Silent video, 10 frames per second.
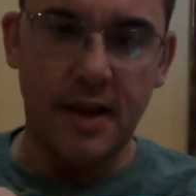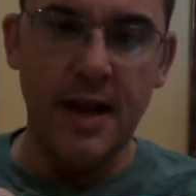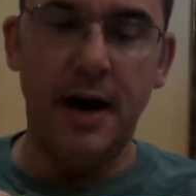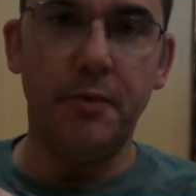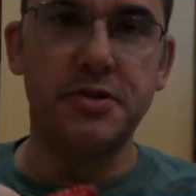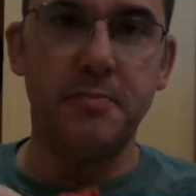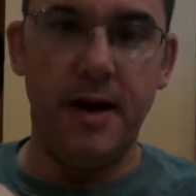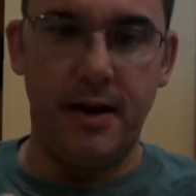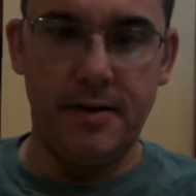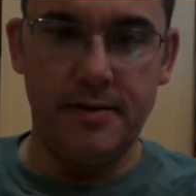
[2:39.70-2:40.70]
How it was
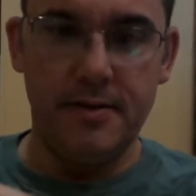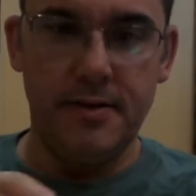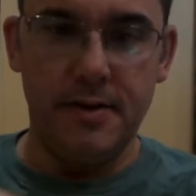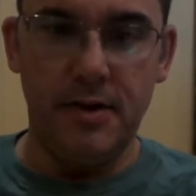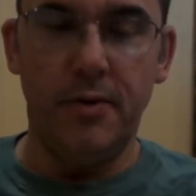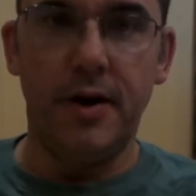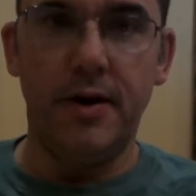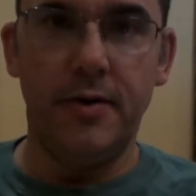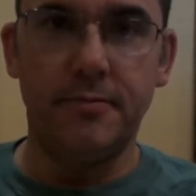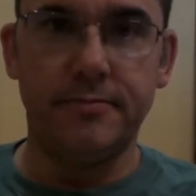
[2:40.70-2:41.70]
made. You want to
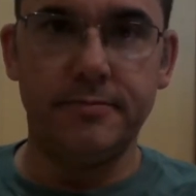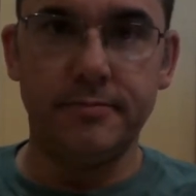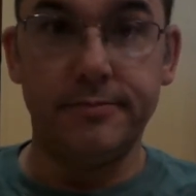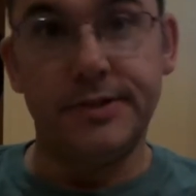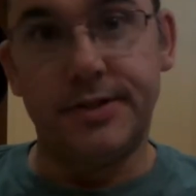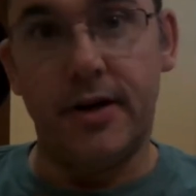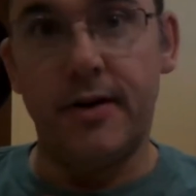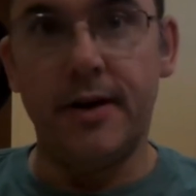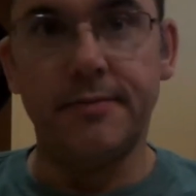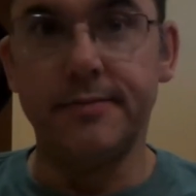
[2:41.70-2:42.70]
know him?
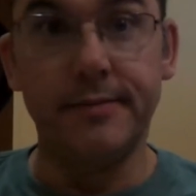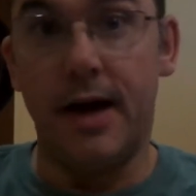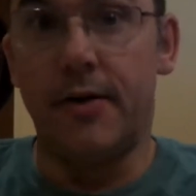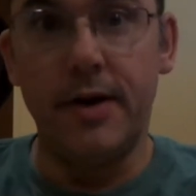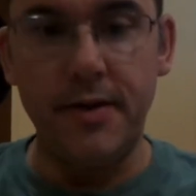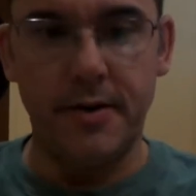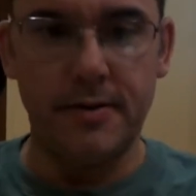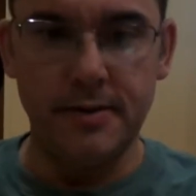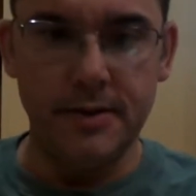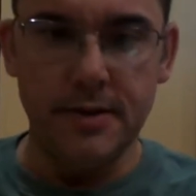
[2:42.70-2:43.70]
Sorry, I don't
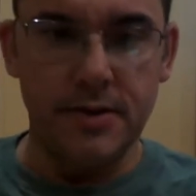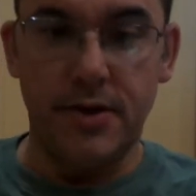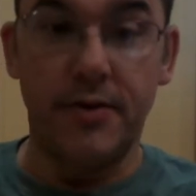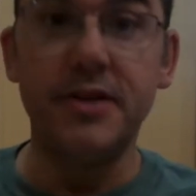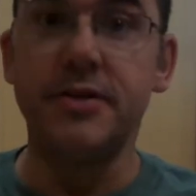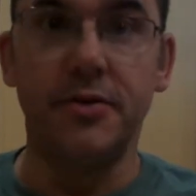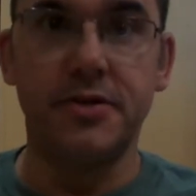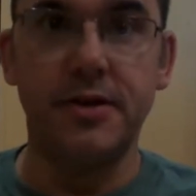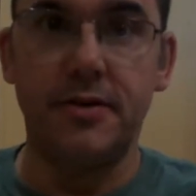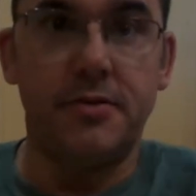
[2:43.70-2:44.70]
either. There is no
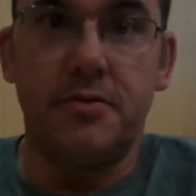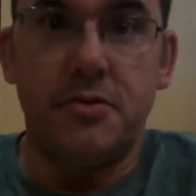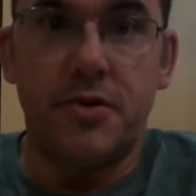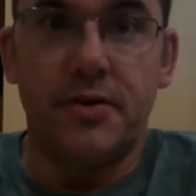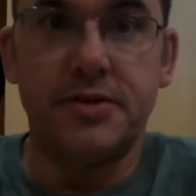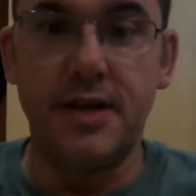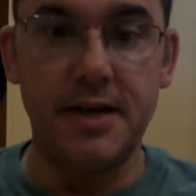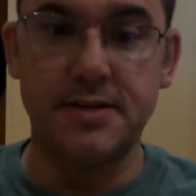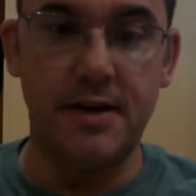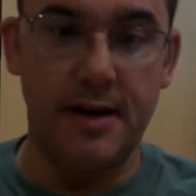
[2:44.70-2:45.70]
there is not
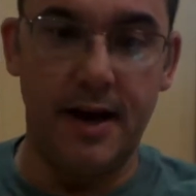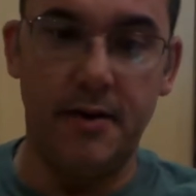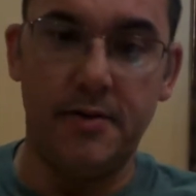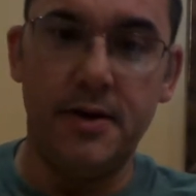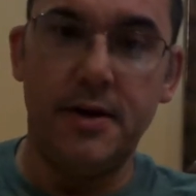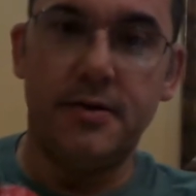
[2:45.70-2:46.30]
it's not out.